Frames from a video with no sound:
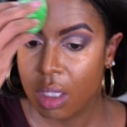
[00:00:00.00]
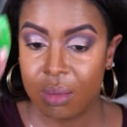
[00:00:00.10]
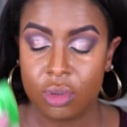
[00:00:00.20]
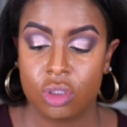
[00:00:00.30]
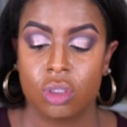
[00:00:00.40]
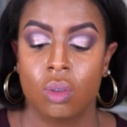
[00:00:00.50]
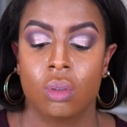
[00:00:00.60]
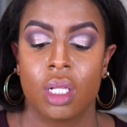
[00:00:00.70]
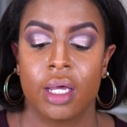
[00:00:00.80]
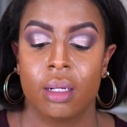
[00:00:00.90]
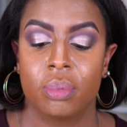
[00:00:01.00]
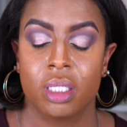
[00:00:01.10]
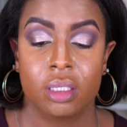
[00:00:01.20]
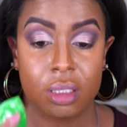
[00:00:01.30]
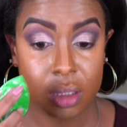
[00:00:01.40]
I'm so glad I
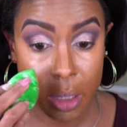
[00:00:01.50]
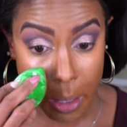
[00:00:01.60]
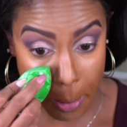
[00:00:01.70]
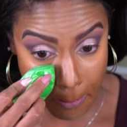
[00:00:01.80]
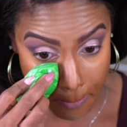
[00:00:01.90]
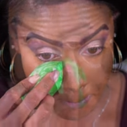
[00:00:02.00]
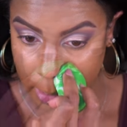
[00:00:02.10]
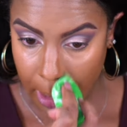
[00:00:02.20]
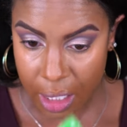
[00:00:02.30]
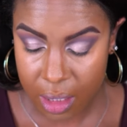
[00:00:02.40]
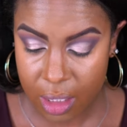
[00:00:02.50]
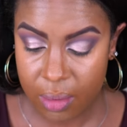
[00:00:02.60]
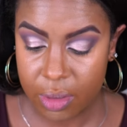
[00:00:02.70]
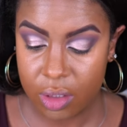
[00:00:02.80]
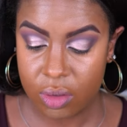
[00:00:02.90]
picked this up. And then
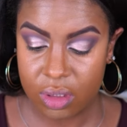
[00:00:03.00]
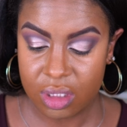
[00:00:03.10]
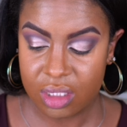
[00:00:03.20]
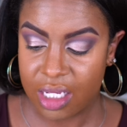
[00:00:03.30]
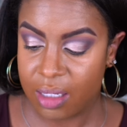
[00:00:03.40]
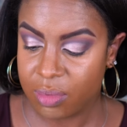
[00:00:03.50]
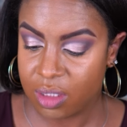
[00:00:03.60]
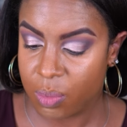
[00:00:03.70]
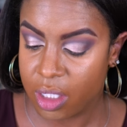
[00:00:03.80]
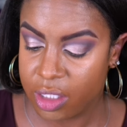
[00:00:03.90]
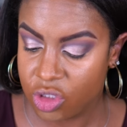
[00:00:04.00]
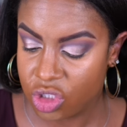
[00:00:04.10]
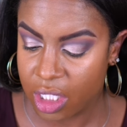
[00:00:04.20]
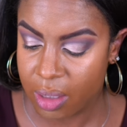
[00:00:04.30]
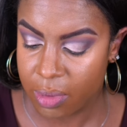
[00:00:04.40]
I'm going to use the same
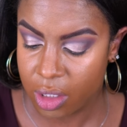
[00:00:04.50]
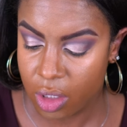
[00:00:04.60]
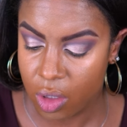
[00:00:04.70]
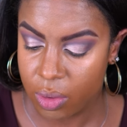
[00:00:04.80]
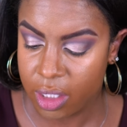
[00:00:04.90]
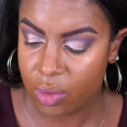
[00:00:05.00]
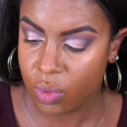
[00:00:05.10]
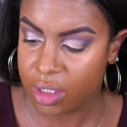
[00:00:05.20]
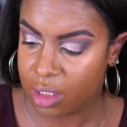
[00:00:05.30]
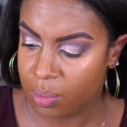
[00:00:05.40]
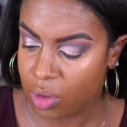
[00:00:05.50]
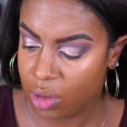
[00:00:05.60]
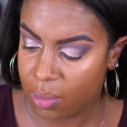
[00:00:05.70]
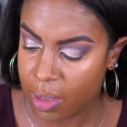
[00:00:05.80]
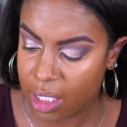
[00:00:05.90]
sponge and I'm going to go in with the
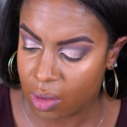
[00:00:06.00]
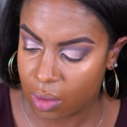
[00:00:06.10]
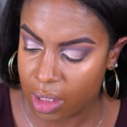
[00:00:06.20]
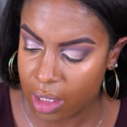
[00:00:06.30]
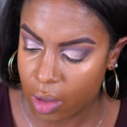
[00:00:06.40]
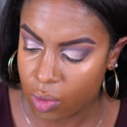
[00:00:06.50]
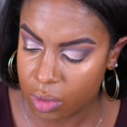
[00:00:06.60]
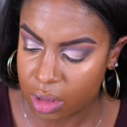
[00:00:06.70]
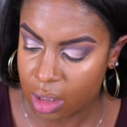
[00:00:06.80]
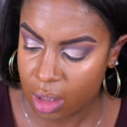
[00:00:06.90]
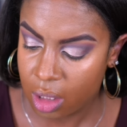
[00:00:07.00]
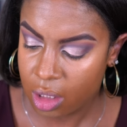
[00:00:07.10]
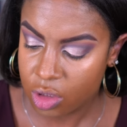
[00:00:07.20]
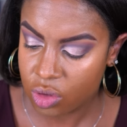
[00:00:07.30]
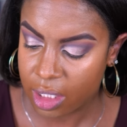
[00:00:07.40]
Beauty Bakery Oat
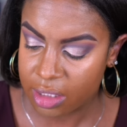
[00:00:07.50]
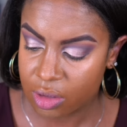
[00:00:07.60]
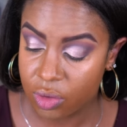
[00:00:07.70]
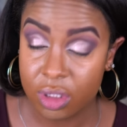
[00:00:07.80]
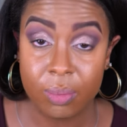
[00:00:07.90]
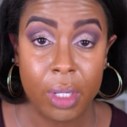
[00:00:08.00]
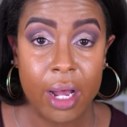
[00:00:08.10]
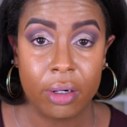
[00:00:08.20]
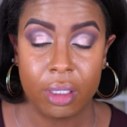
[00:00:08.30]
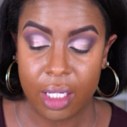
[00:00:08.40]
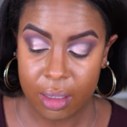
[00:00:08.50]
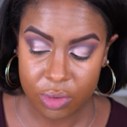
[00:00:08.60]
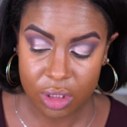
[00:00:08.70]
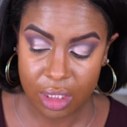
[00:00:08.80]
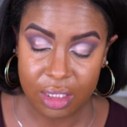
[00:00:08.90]
Translucent Powder, and I'm
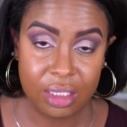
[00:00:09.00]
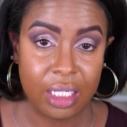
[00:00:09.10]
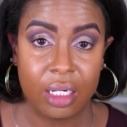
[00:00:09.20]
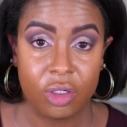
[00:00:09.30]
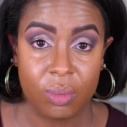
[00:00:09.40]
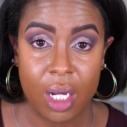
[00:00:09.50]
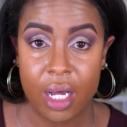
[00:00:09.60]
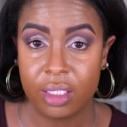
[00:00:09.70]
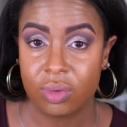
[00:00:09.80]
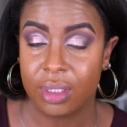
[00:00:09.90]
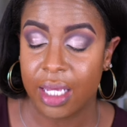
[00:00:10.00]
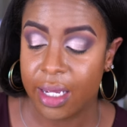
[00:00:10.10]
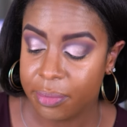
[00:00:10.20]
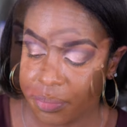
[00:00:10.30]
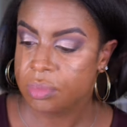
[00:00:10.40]
just going to set under my eyes with
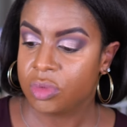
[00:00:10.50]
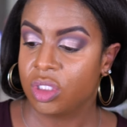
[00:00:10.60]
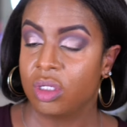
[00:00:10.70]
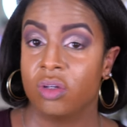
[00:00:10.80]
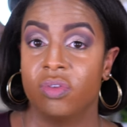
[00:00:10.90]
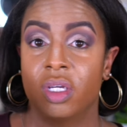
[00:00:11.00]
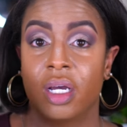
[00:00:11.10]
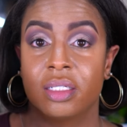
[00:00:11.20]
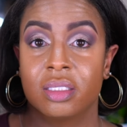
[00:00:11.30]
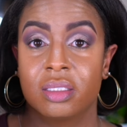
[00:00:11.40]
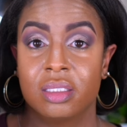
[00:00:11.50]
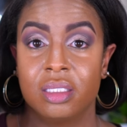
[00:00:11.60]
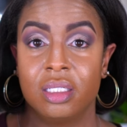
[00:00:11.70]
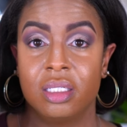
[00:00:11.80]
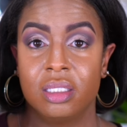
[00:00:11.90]
that. I don't know if you guys can
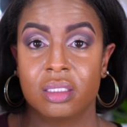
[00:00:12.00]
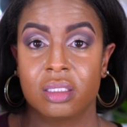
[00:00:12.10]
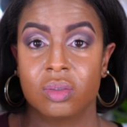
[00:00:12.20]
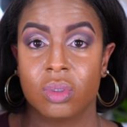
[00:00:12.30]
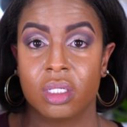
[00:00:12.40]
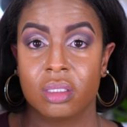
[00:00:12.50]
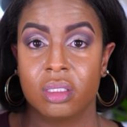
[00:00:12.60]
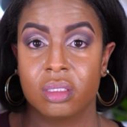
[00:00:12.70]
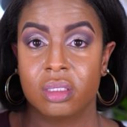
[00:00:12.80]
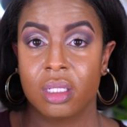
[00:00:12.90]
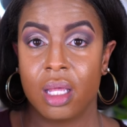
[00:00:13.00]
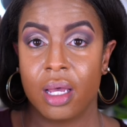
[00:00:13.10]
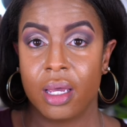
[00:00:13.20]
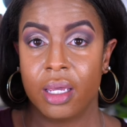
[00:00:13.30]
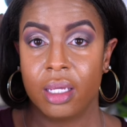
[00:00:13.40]
see, this is what it looks
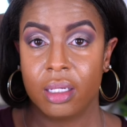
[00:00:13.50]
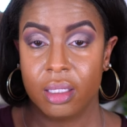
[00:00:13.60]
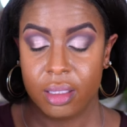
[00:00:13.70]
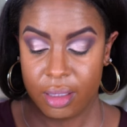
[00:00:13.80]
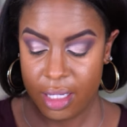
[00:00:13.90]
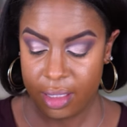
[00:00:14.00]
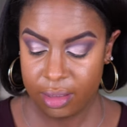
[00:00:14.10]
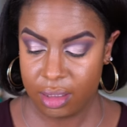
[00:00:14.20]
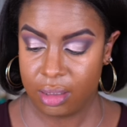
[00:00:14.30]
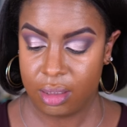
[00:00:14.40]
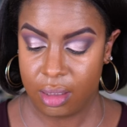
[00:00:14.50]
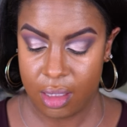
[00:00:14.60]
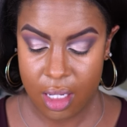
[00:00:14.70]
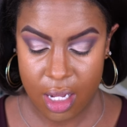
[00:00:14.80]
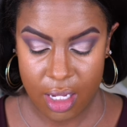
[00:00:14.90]
like. That is
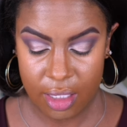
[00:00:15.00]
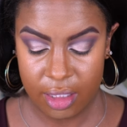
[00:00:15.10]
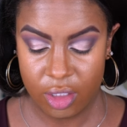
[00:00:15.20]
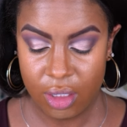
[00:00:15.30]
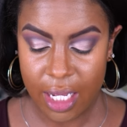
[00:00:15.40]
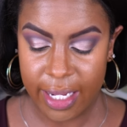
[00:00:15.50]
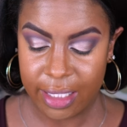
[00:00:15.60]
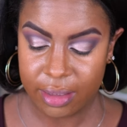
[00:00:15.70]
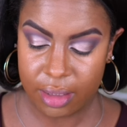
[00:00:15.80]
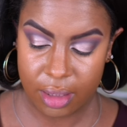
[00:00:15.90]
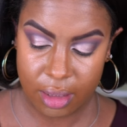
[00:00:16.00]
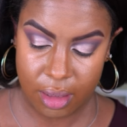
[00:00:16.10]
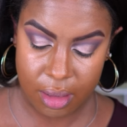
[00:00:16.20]
a little light.